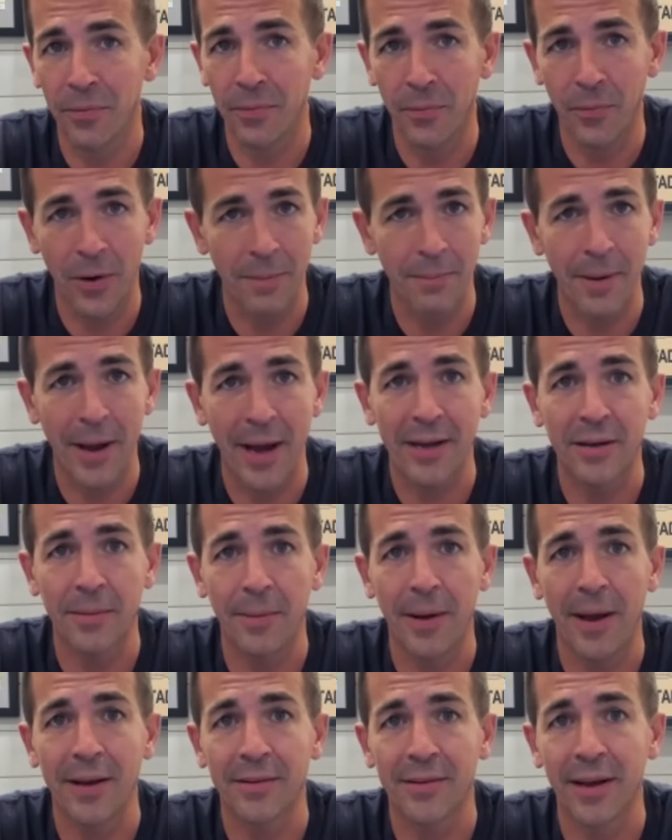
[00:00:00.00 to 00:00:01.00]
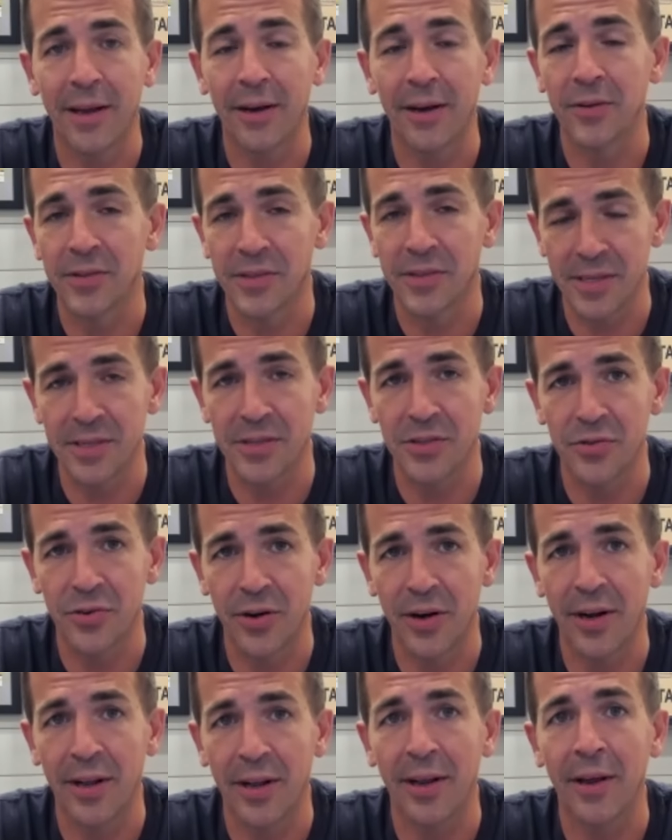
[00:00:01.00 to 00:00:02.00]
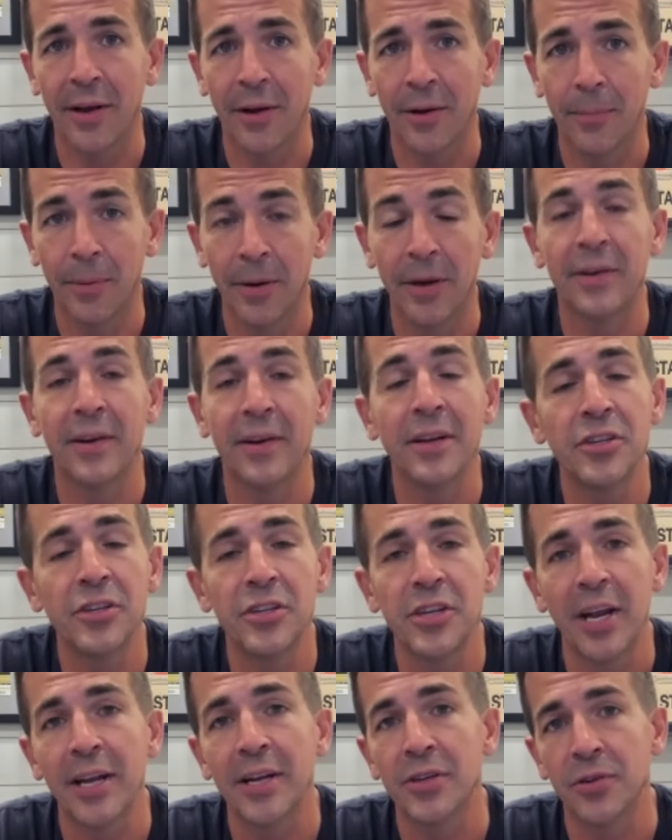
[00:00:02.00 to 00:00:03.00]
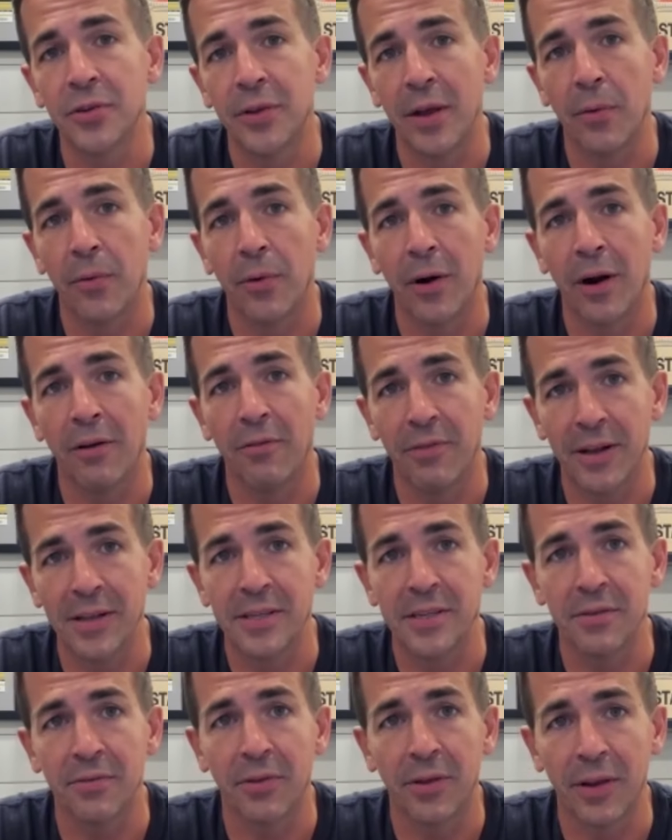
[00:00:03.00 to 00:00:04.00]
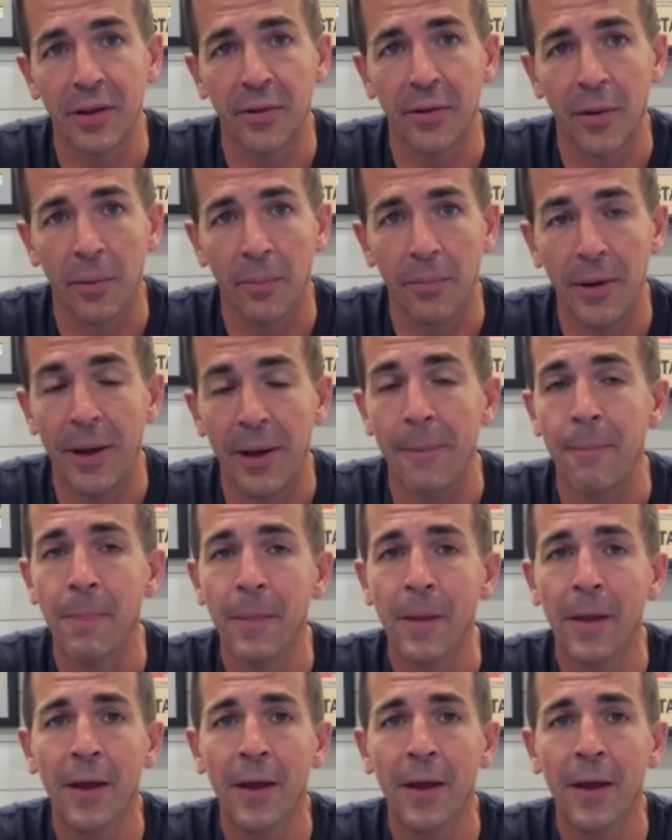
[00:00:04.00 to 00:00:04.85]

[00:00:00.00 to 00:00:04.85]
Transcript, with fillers: won back to back titles since trading Hill, but it did change who they were offensively a little bit.